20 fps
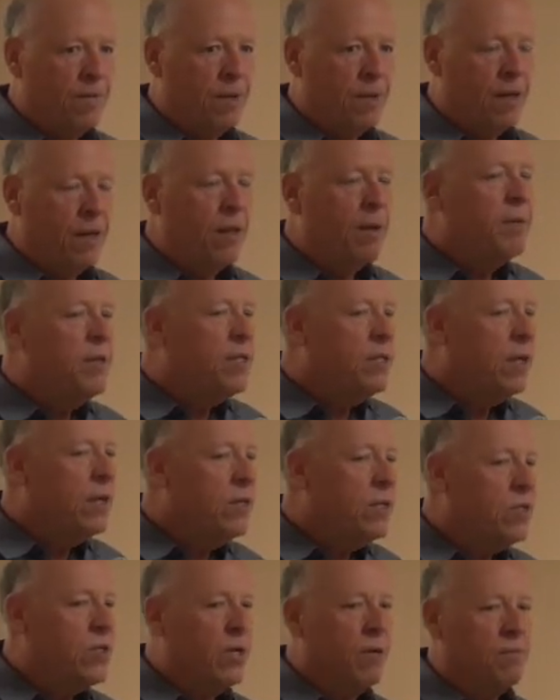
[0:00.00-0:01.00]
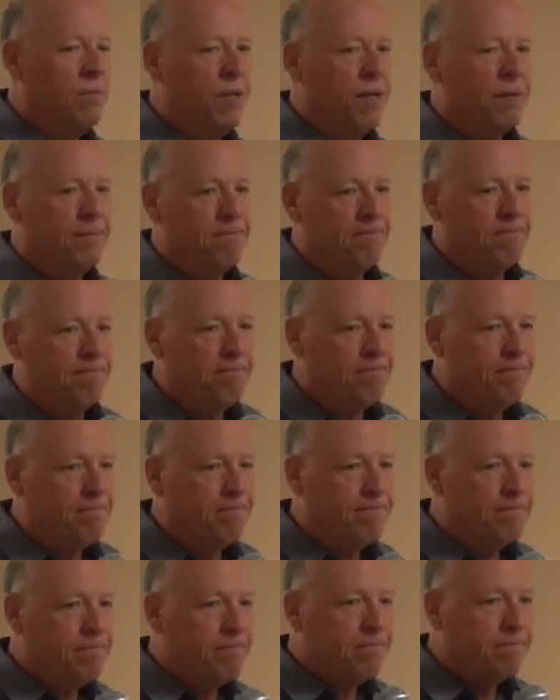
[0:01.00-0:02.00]
And let me tell you something.
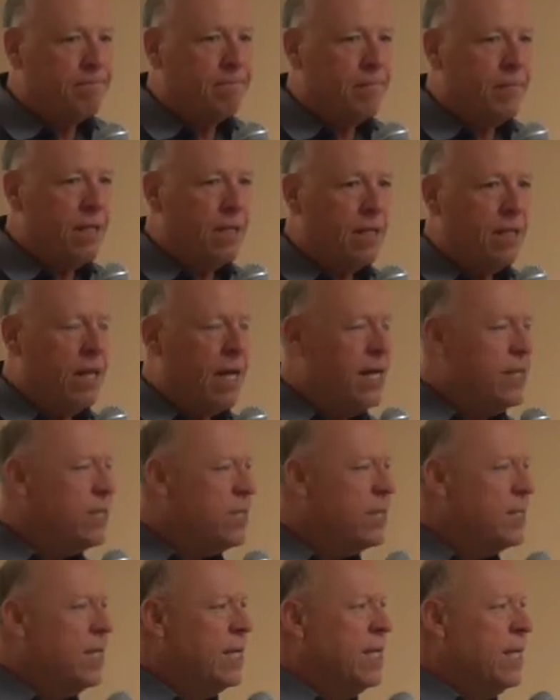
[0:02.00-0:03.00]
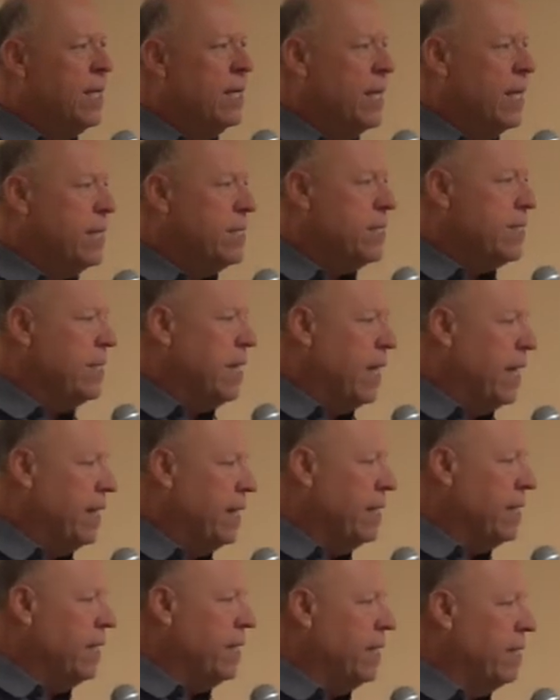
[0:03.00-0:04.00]
Last
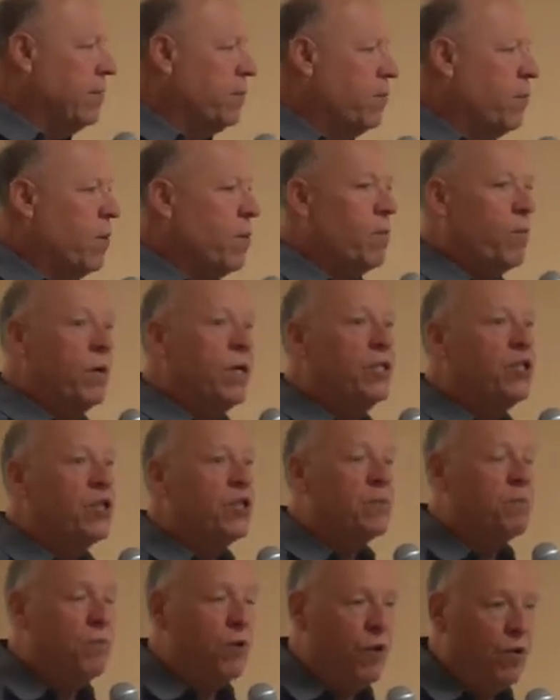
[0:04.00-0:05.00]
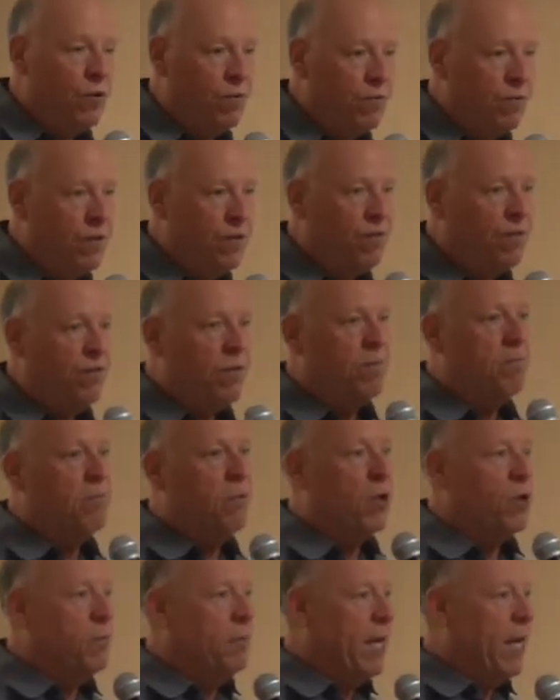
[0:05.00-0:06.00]
night, we just moved from
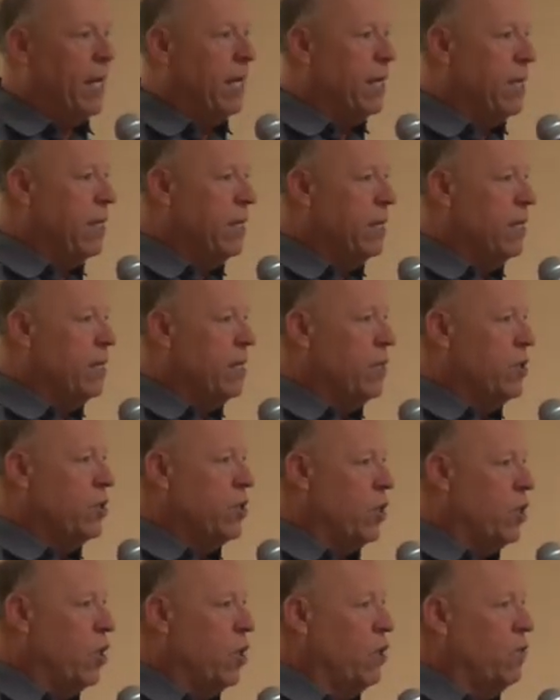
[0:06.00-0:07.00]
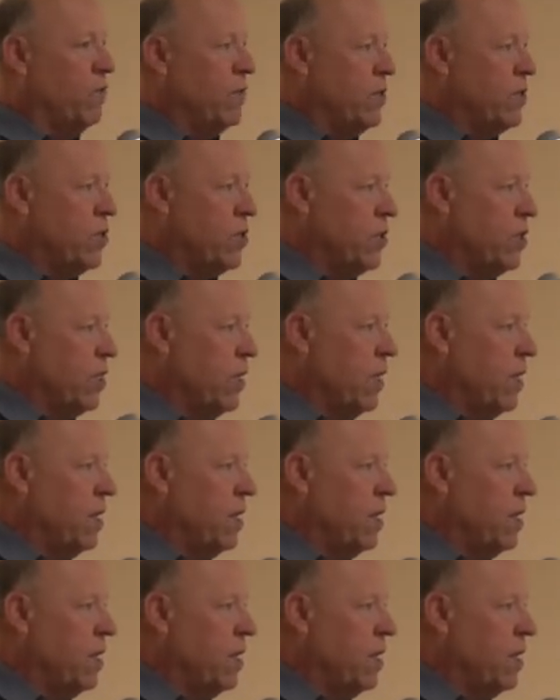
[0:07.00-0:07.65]
Burbank to Clovis.